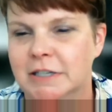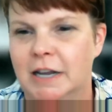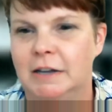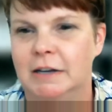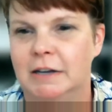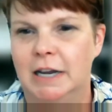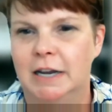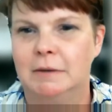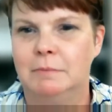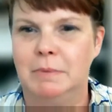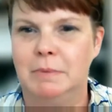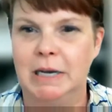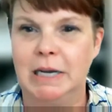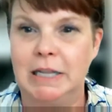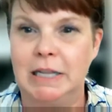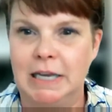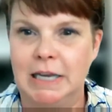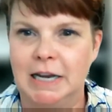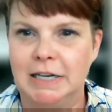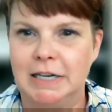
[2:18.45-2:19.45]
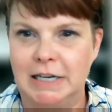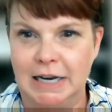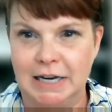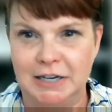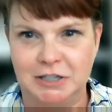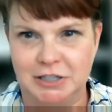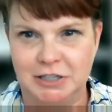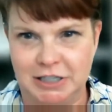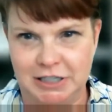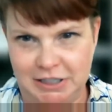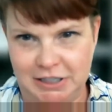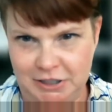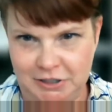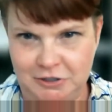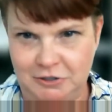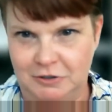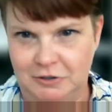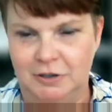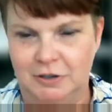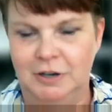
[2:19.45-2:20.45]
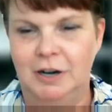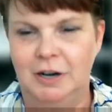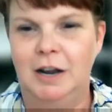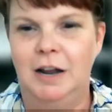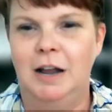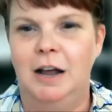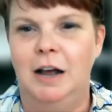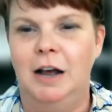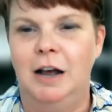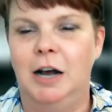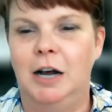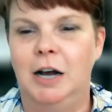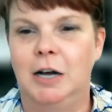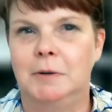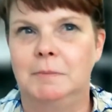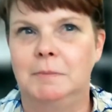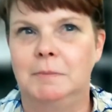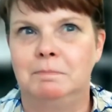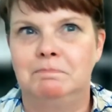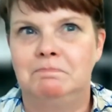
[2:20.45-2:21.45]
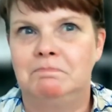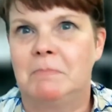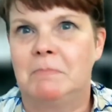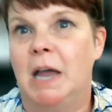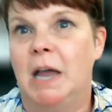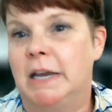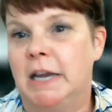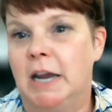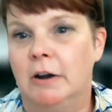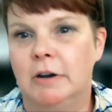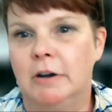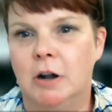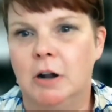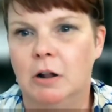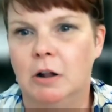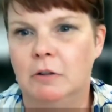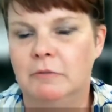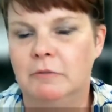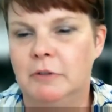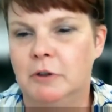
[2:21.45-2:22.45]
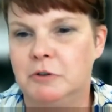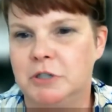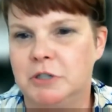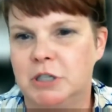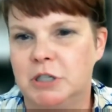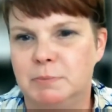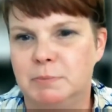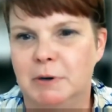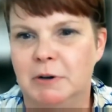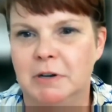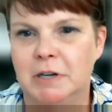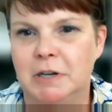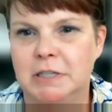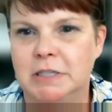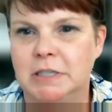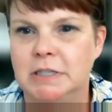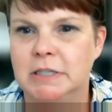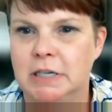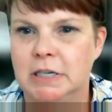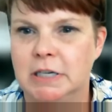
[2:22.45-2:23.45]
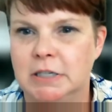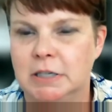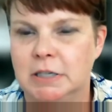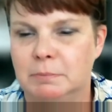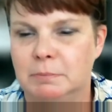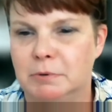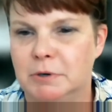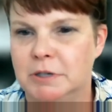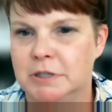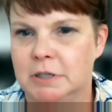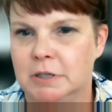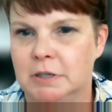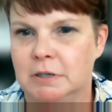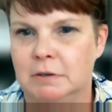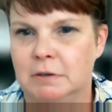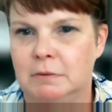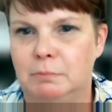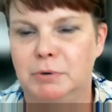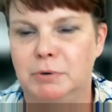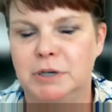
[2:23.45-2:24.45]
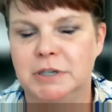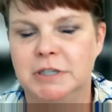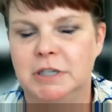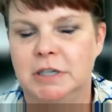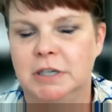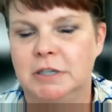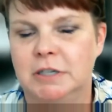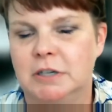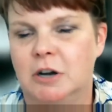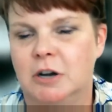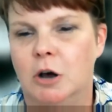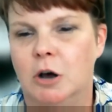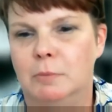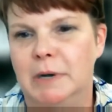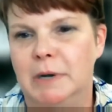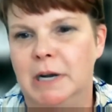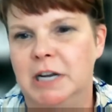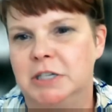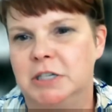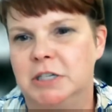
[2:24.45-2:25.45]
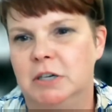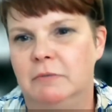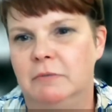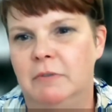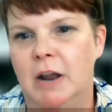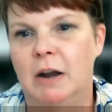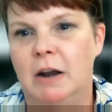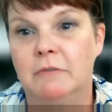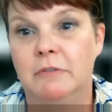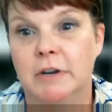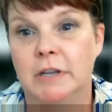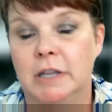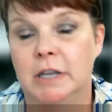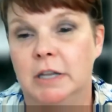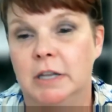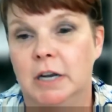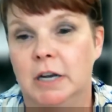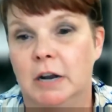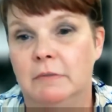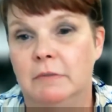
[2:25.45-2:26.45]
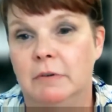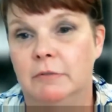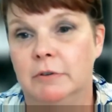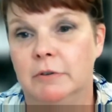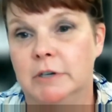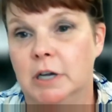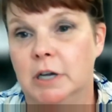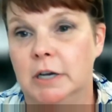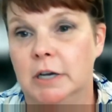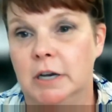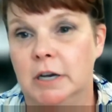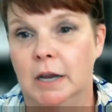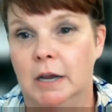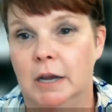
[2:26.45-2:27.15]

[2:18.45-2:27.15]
Again, being the ADHD teacher, I carried all of those experiences into the prison. Prison is a culmination of everything that I've ever done.